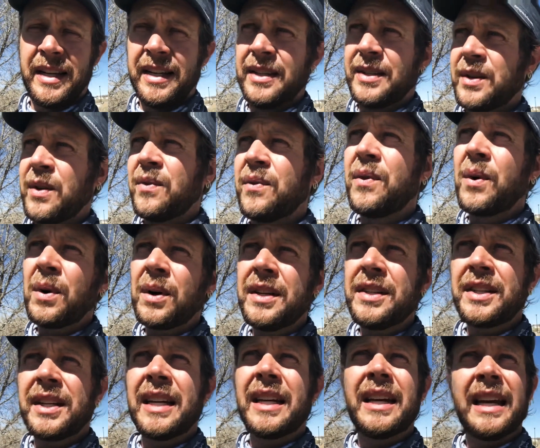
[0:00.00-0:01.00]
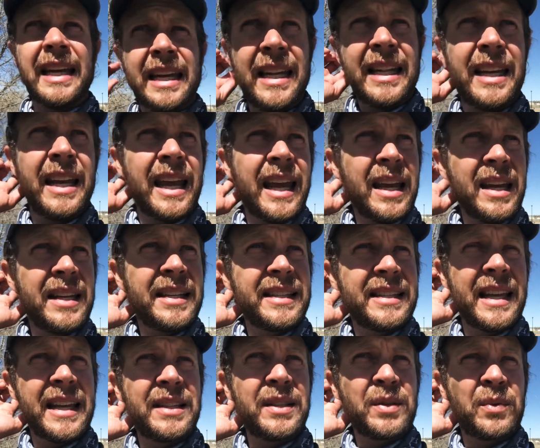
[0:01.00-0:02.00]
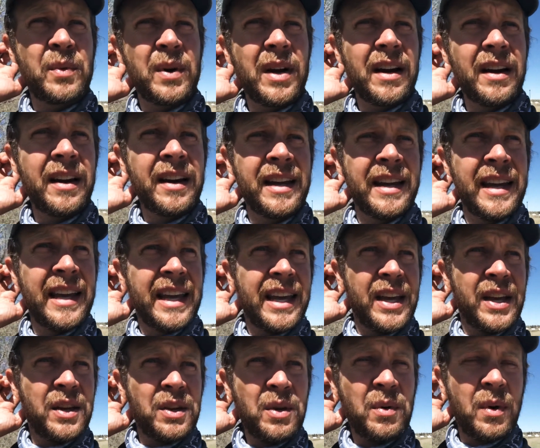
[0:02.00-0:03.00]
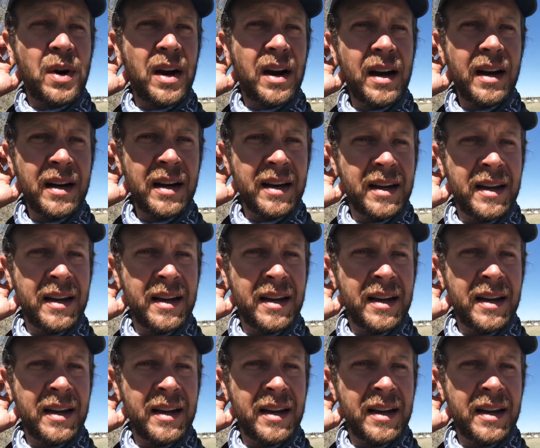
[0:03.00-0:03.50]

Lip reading: So foraging in a sense where you are